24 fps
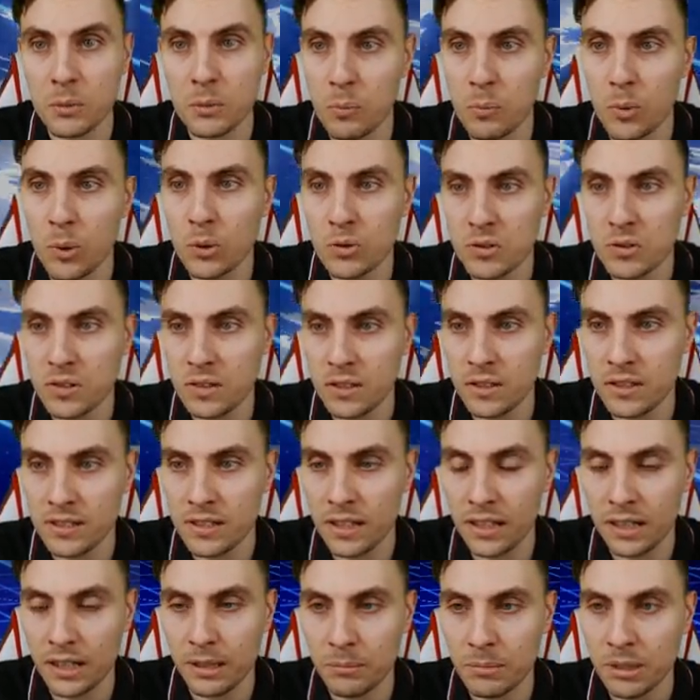most of the
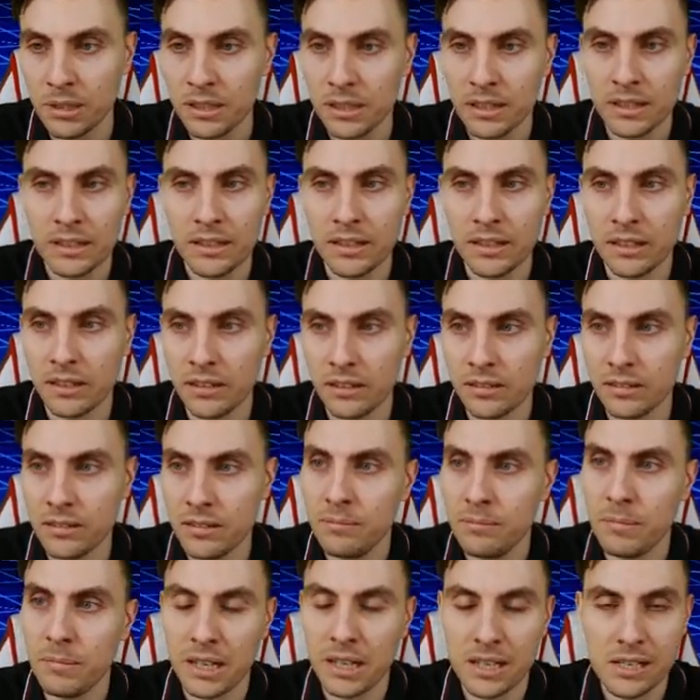time. You know,
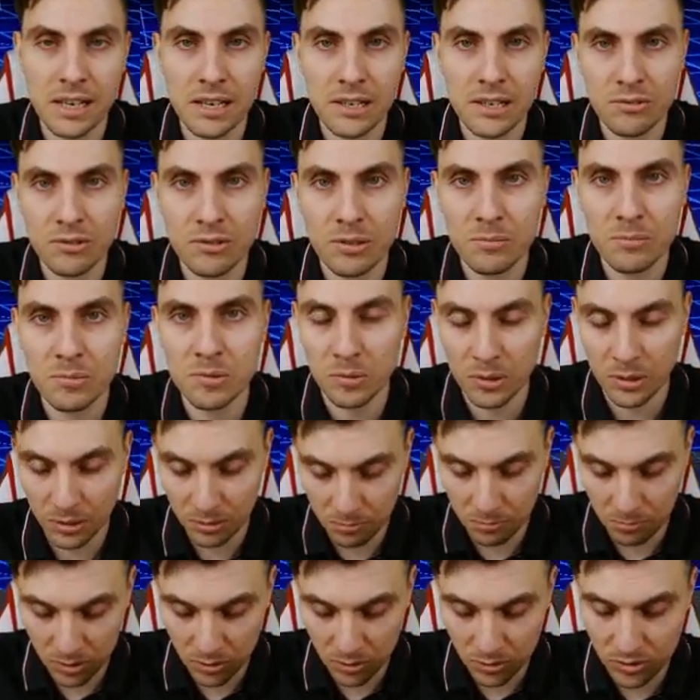Max Airstream is one of the
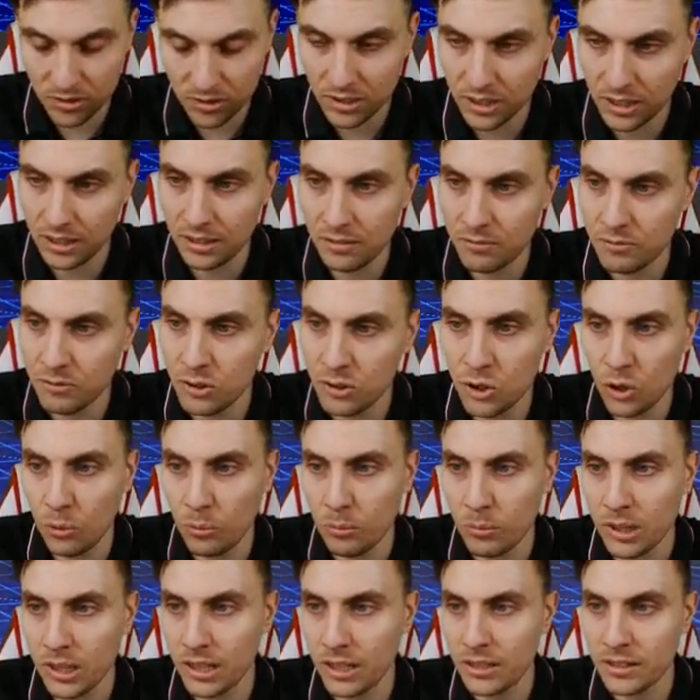most kind of
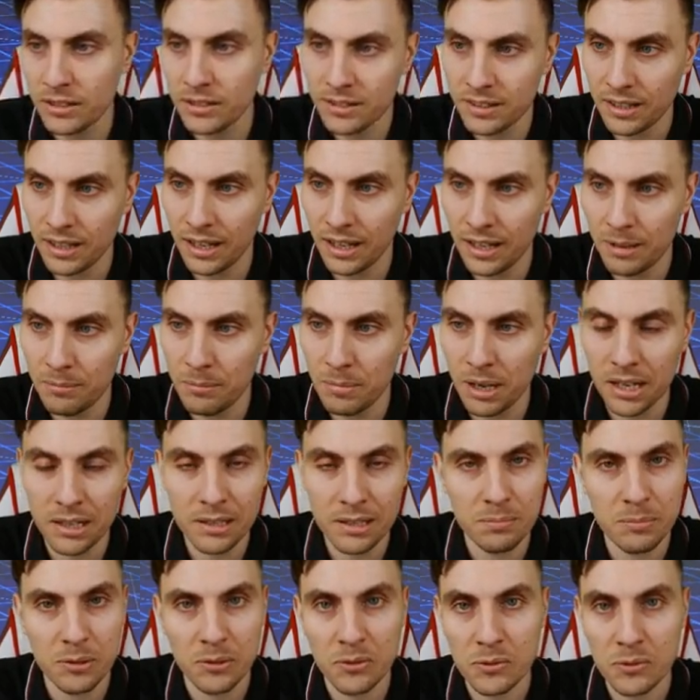dominant uh, max
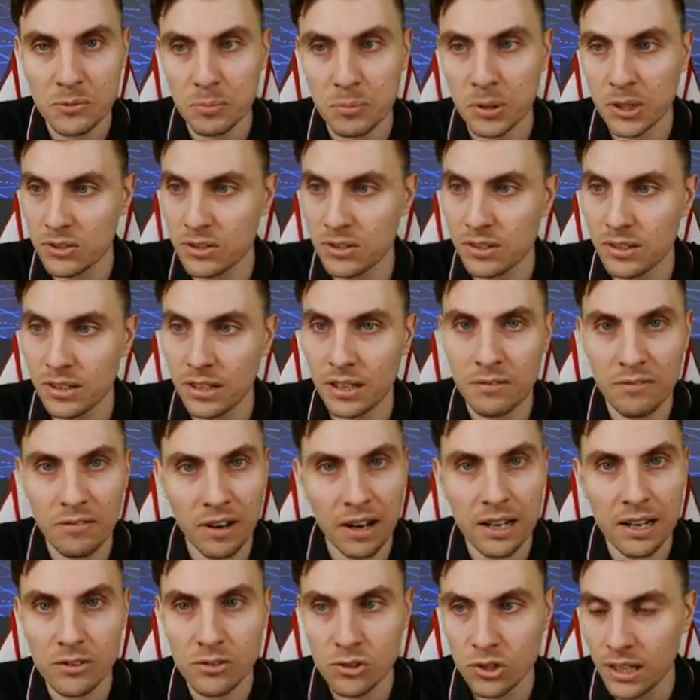moves because of the
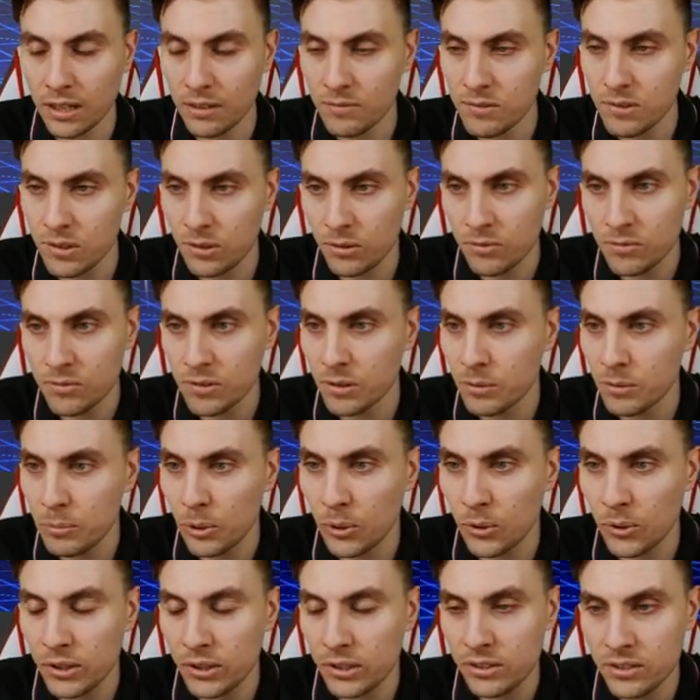advantage it gives you over your
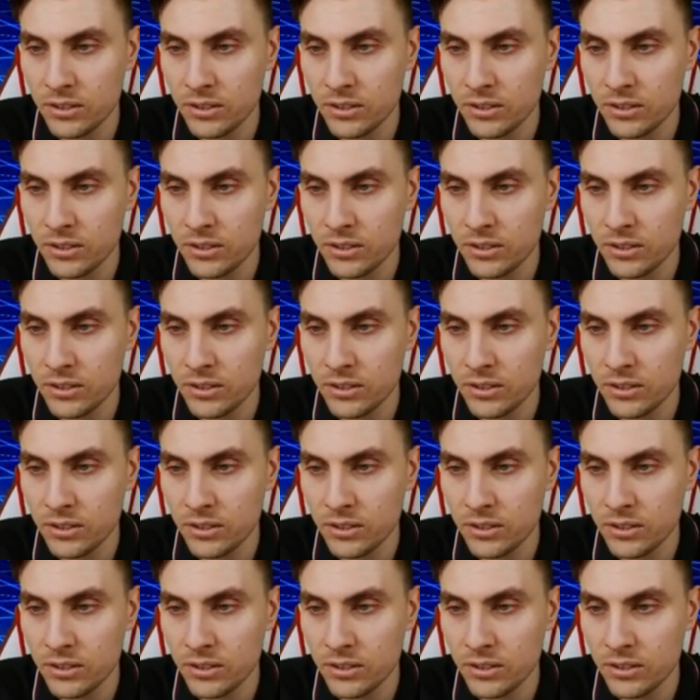opponent.